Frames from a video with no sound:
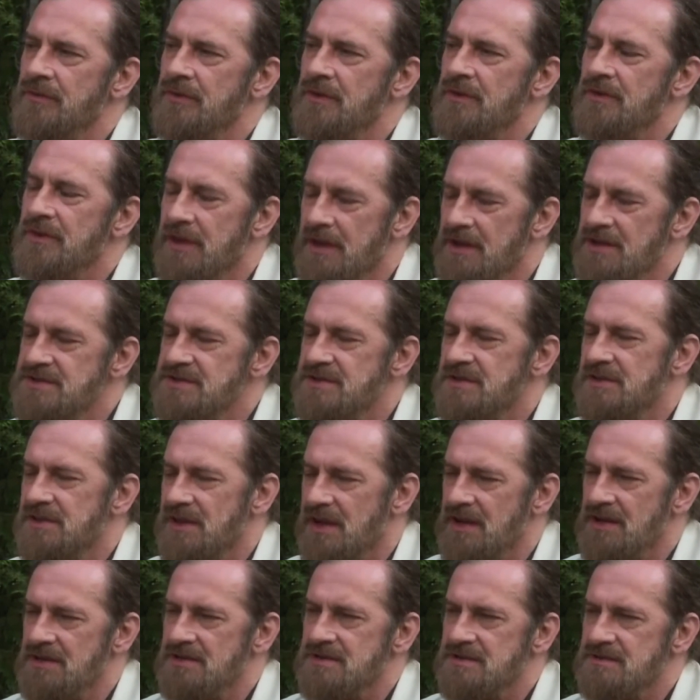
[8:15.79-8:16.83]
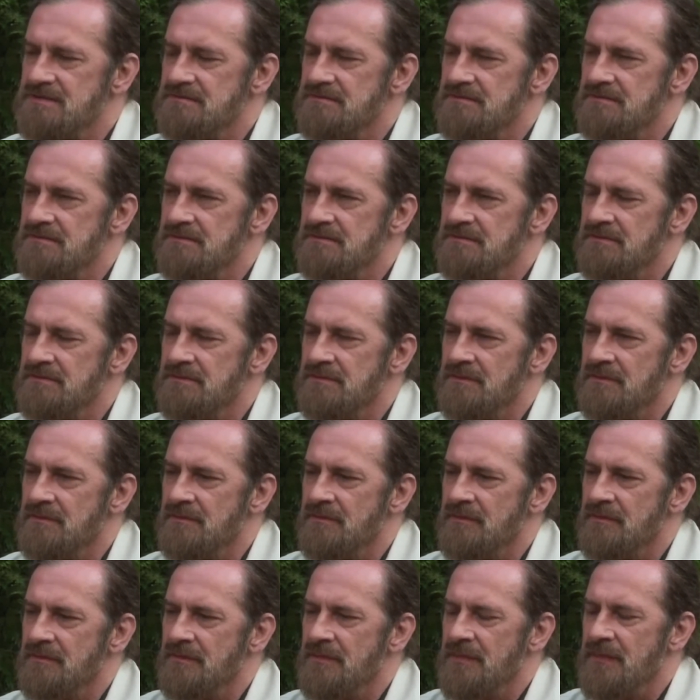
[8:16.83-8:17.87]
the internet.
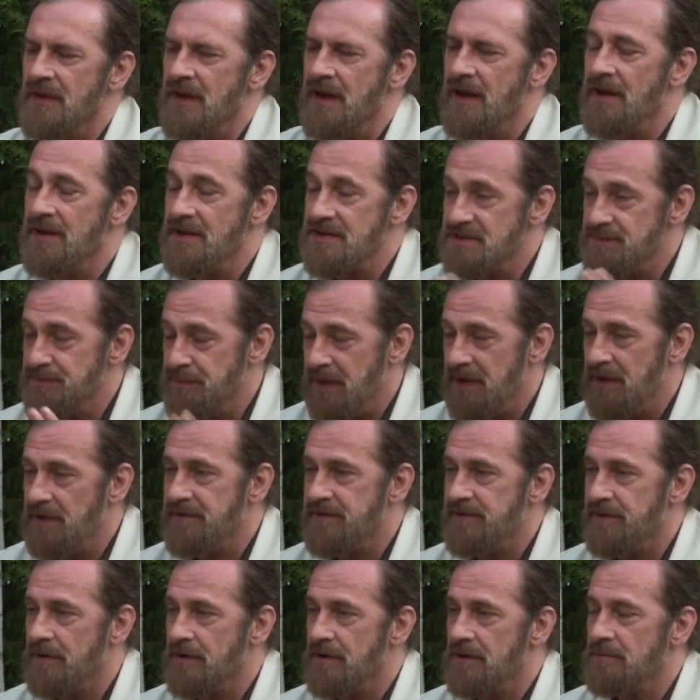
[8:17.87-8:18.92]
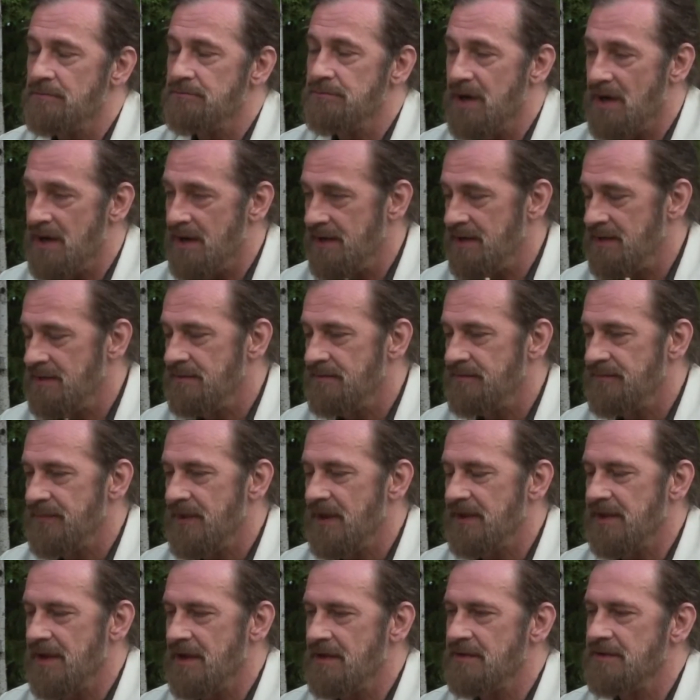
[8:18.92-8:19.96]
And it's paid for by,
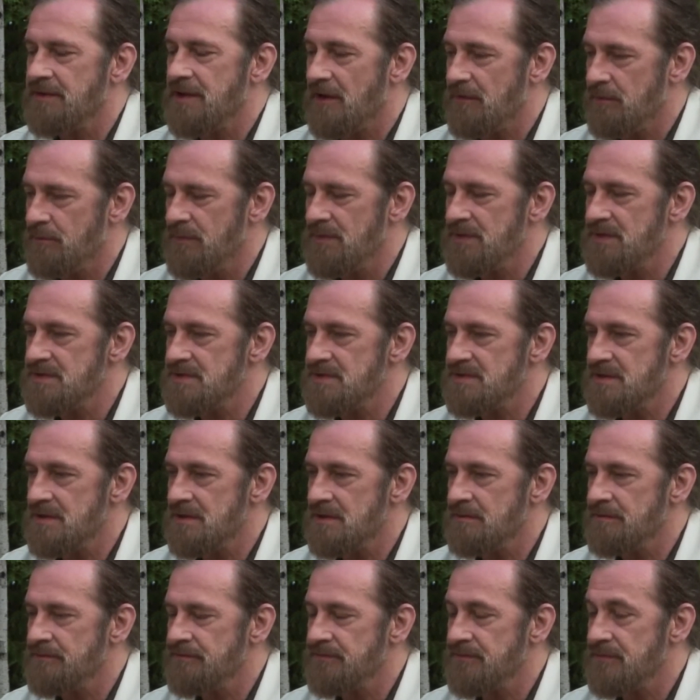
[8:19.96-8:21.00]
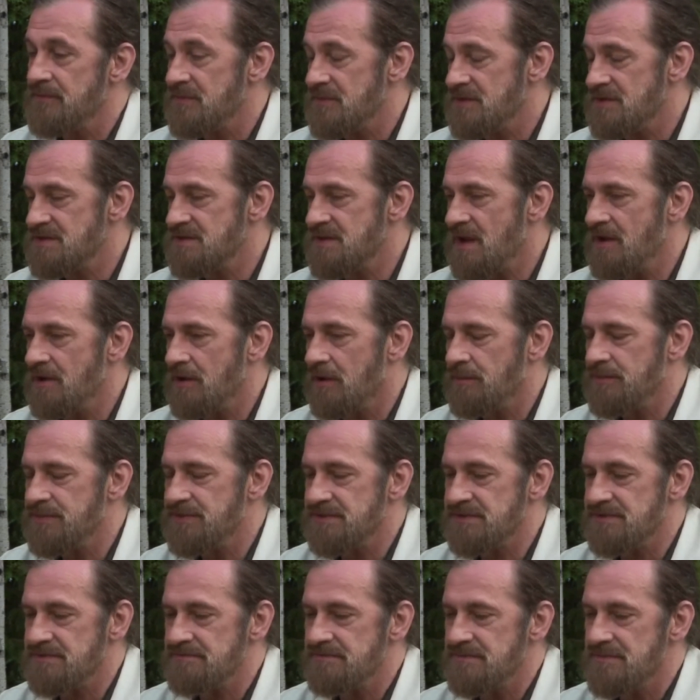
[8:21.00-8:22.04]
again, government
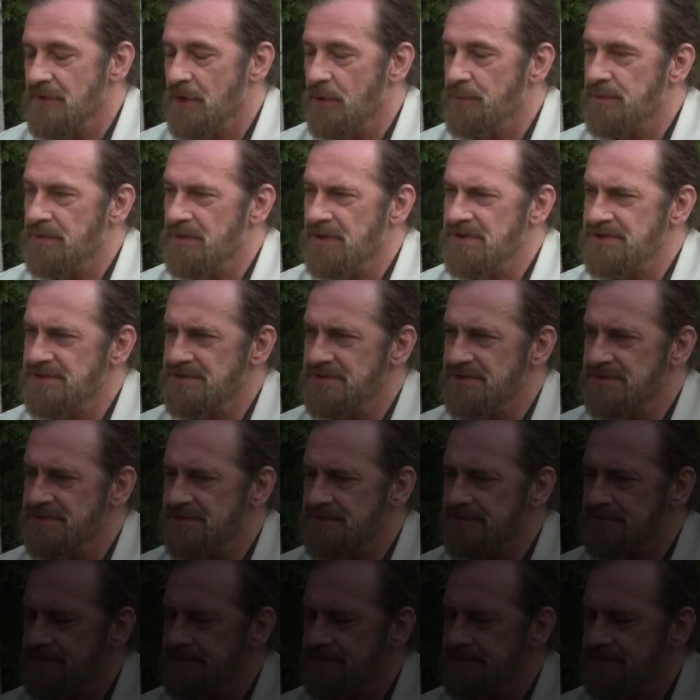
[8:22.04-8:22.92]
psyops operations.